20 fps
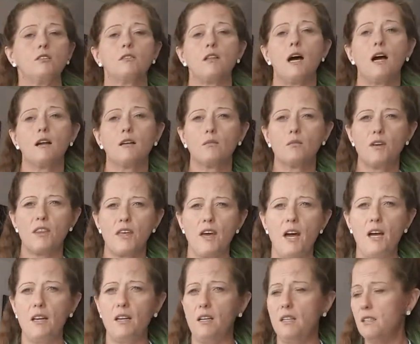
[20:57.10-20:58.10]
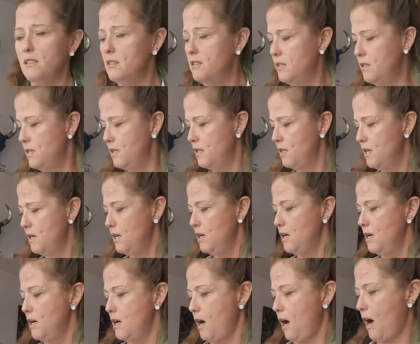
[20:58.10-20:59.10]
do that with henna.
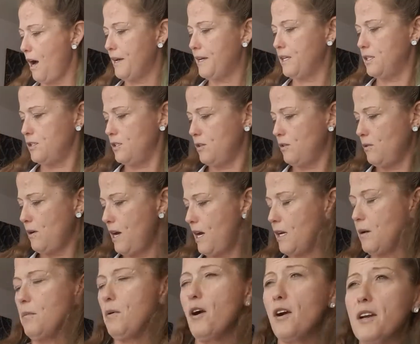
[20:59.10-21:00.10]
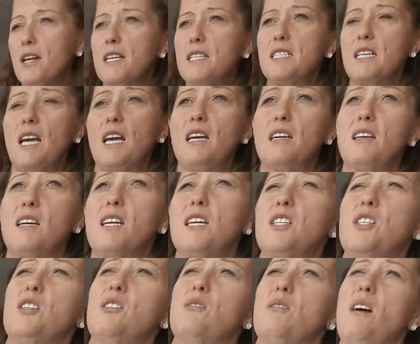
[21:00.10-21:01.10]
I can do henna parties, and I
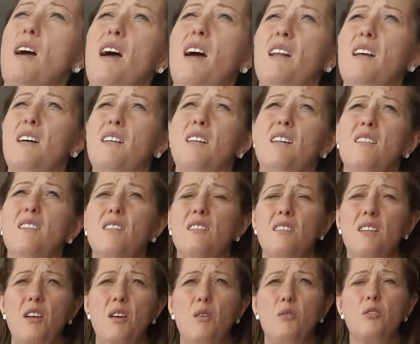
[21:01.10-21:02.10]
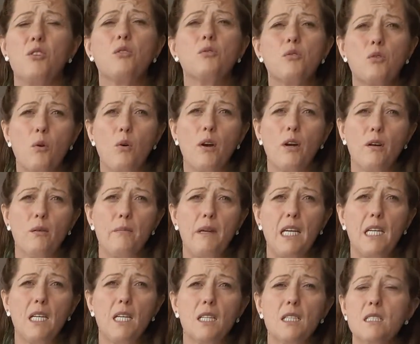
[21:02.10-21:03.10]
can do henna, you know, tutorial
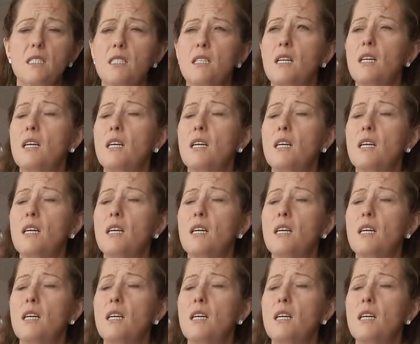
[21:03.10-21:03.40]
meetings.